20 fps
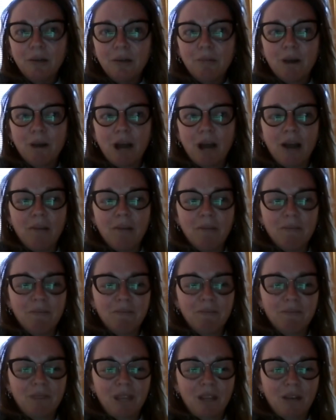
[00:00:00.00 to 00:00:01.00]
But
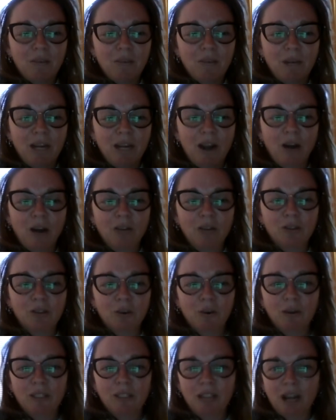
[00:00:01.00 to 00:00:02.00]
we are
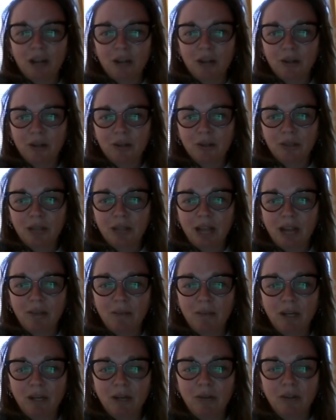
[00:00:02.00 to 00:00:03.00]
storytellers. And
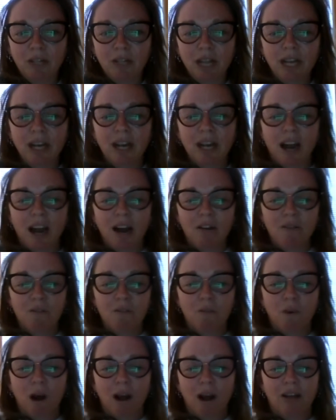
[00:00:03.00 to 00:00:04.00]
when you think
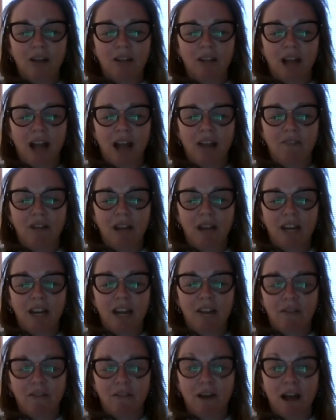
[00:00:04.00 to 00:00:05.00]
of what Live
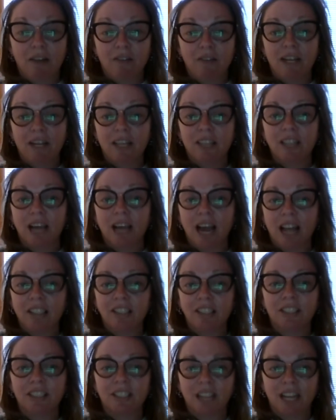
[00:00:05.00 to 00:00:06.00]
88.5 is
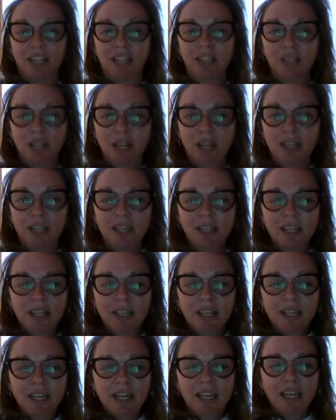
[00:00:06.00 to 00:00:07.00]
as a station,
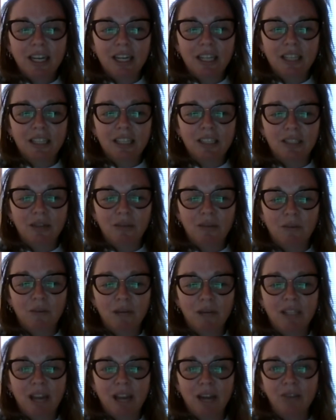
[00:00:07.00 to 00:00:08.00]
is
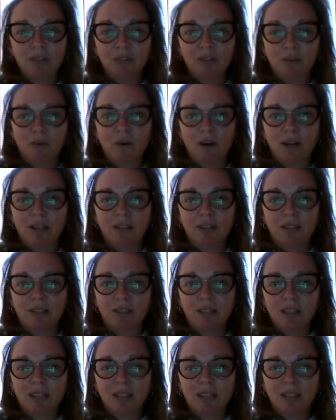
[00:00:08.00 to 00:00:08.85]
we tell stories.